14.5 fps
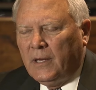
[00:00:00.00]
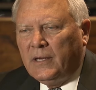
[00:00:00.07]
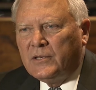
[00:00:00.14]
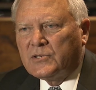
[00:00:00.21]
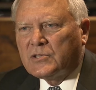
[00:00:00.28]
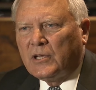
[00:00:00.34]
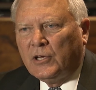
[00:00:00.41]

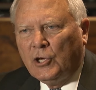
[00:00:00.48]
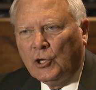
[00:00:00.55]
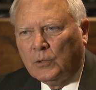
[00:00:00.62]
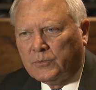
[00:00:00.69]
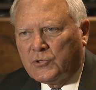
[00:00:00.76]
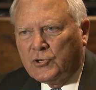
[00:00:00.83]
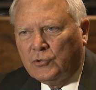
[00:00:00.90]
is to
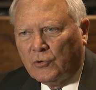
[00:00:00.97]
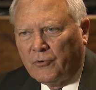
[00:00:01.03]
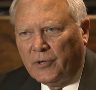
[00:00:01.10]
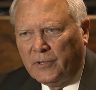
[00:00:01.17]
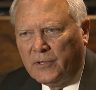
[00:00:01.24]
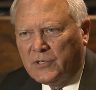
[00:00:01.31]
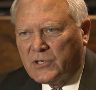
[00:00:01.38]
help
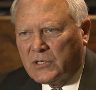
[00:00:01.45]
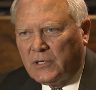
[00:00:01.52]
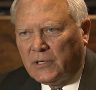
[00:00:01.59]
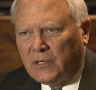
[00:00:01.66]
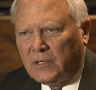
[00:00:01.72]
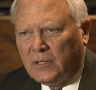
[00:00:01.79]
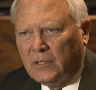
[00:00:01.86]
children in this
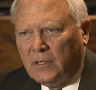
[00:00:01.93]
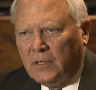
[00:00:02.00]
state.